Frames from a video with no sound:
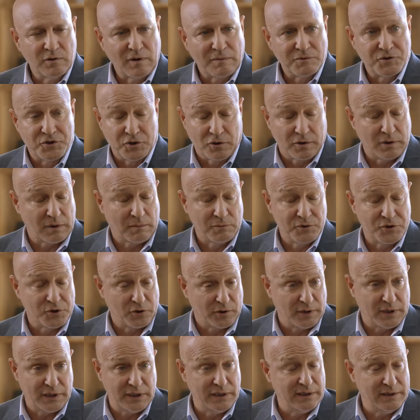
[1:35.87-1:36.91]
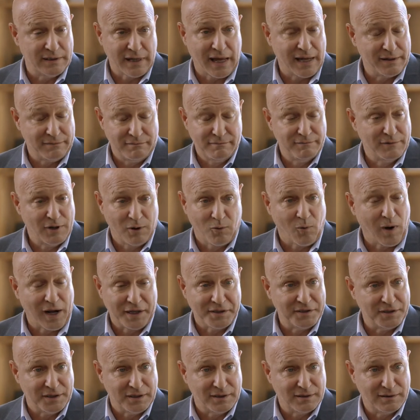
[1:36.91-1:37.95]
I'm sure, I'm sure he had no
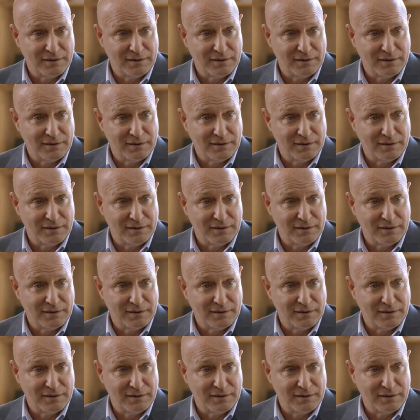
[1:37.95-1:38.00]
idea.